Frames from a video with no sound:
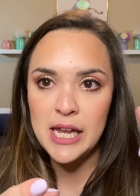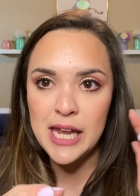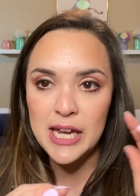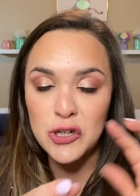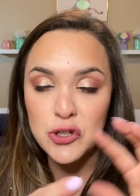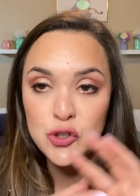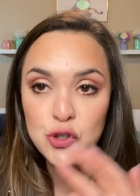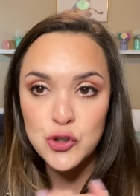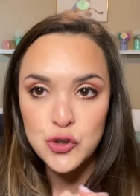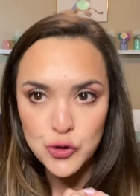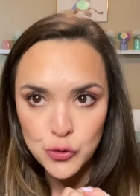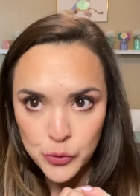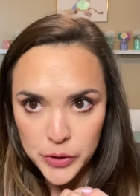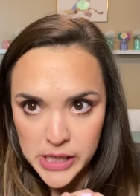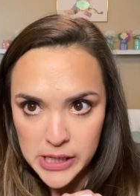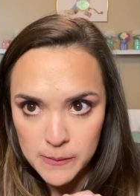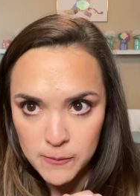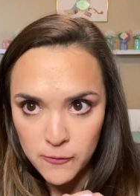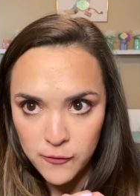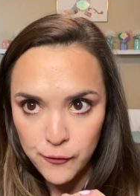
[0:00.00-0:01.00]

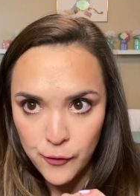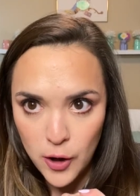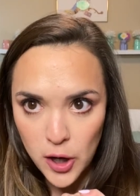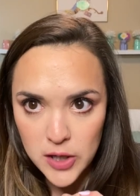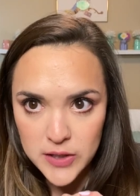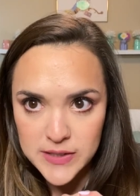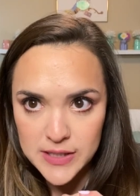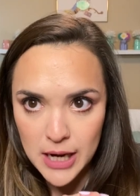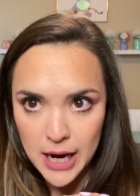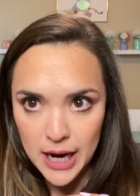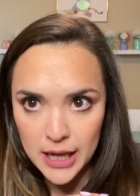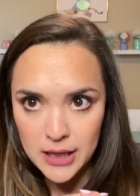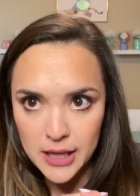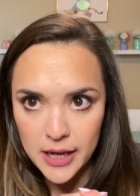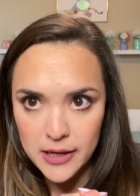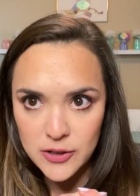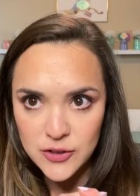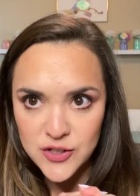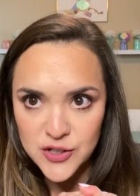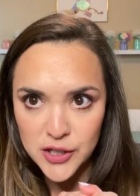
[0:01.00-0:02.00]
Extreme Frost
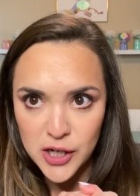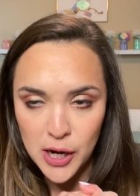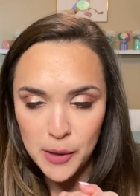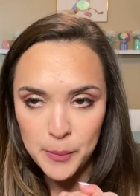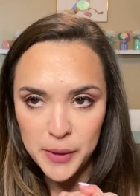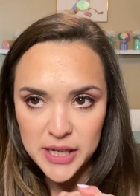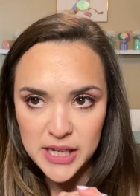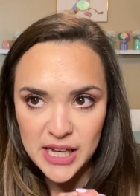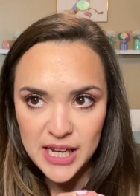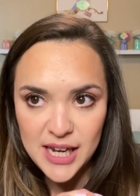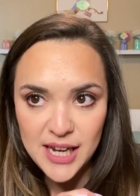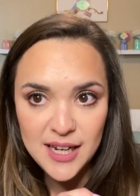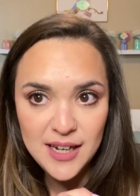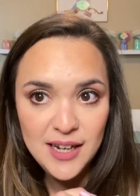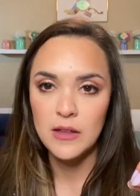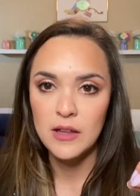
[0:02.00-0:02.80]
highlighters are coming in.